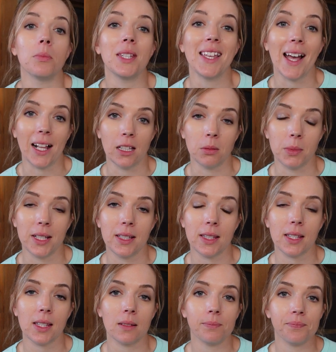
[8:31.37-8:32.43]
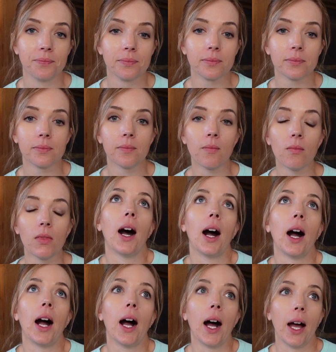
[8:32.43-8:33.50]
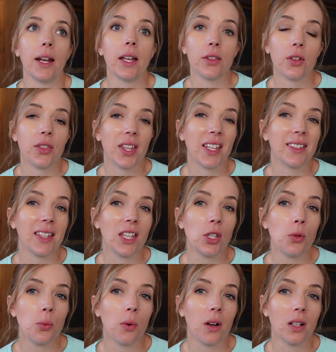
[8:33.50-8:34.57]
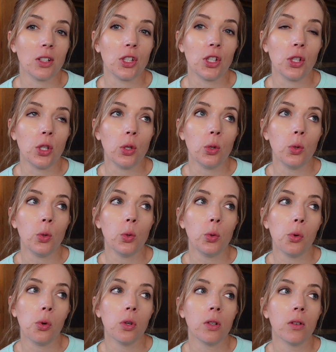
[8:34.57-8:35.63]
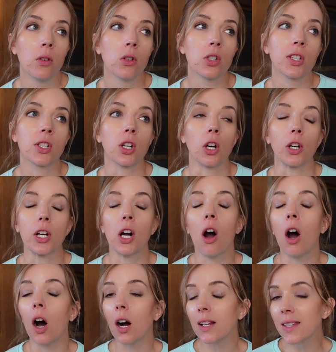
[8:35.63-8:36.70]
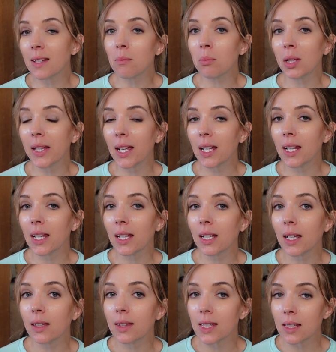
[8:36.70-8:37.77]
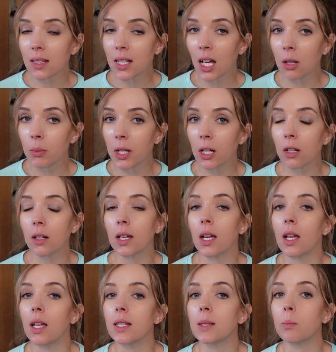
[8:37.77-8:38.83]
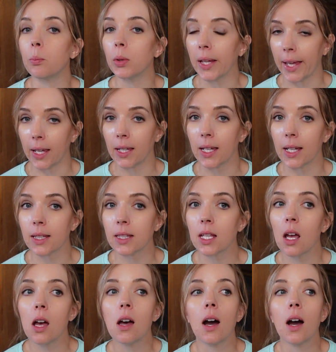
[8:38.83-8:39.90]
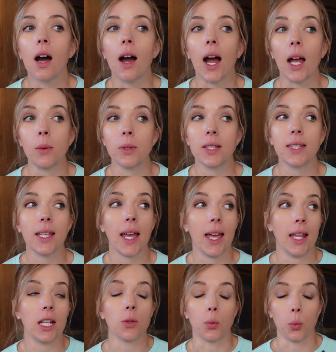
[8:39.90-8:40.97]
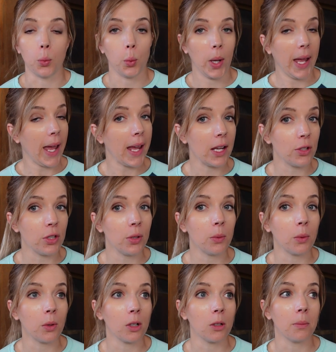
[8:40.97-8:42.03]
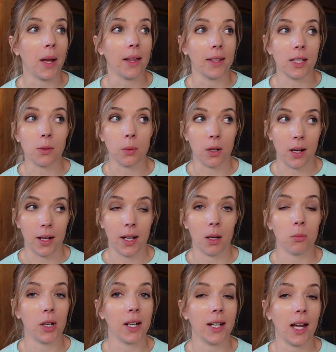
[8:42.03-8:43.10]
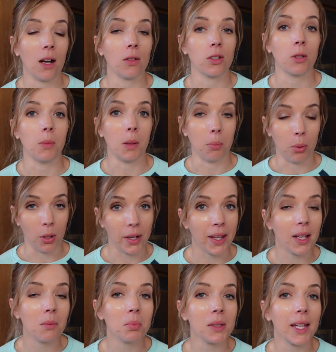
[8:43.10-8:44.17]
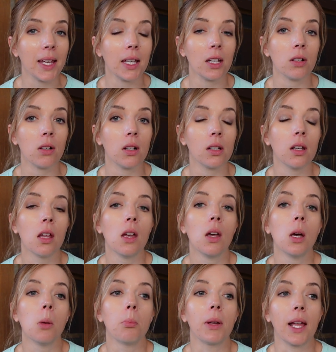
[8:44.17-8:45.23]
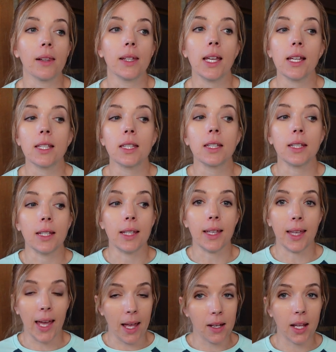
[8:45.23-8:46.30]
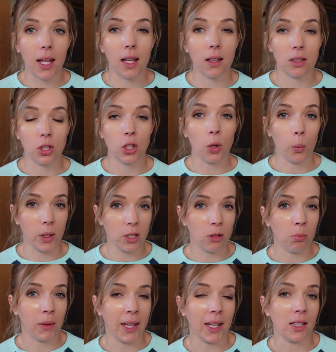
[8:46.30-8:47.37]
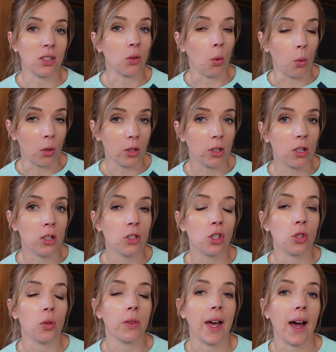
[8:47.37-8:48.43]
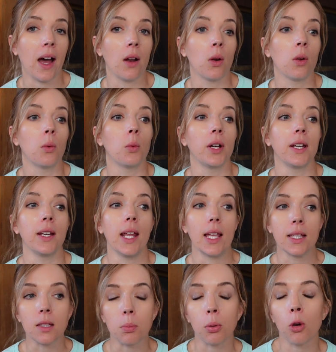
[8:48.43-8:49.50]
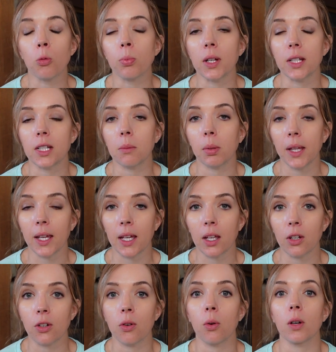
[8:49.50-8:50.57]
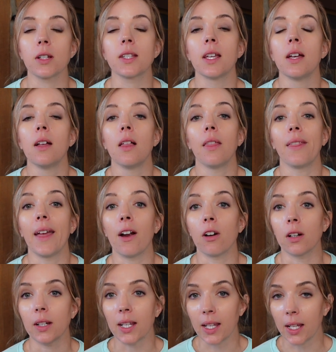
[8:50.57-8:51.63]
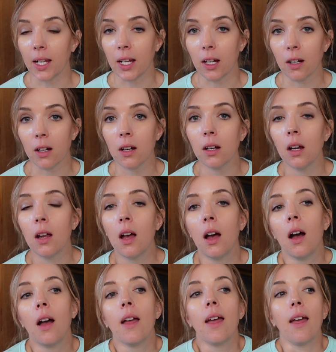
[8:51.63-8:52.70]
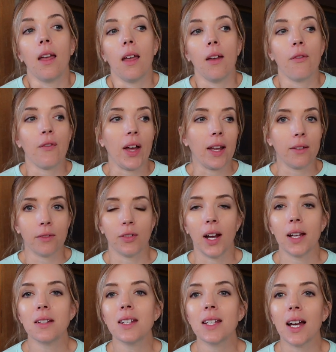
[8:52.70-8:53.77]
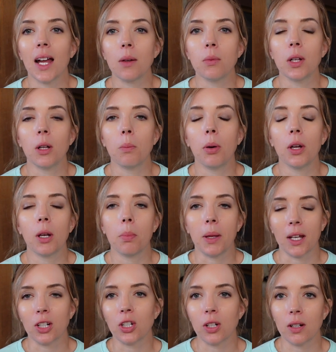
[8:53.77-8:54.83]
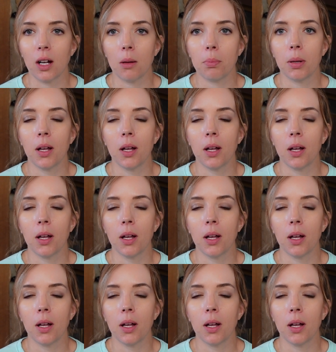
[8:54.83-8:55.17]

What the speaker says: the elements. Another thing that you want to start contemplating this time of year is blankets. I would say it is way too warm, at least where I am right now, to be putting a blanket on, but at least getting your winter blankets ordered so that when it is appropriate to blanket your horse, they are here. If I can find it, I will put a picture up